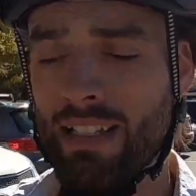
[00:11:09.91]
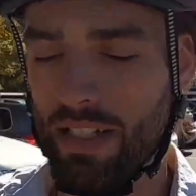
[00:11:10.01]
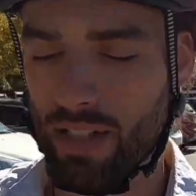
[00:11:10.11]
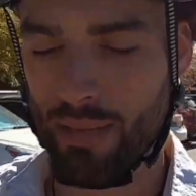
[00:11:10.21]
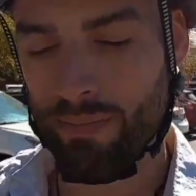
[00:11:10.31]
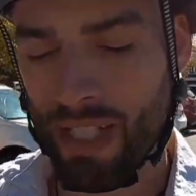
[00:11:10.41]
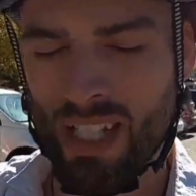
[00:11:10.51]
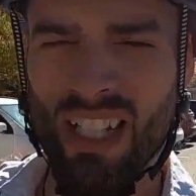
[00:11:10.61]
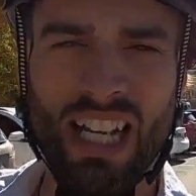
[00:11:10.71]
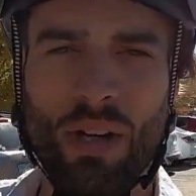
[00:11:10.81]
And I'm
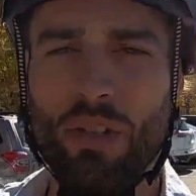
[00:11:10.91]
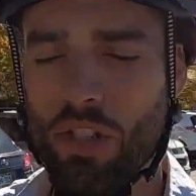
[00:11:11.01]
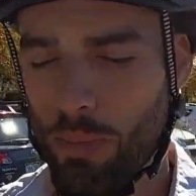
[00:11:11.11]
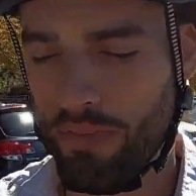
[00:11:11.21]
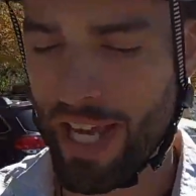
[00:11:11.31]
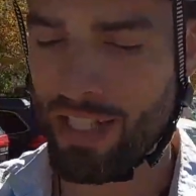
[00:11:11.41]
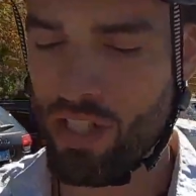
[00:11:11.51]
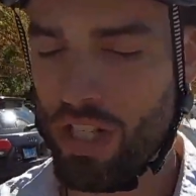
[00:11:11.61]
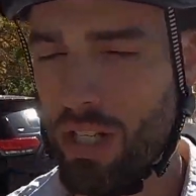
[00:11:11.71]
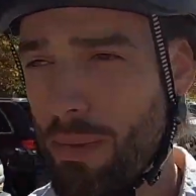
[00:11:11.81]
not going super fast here,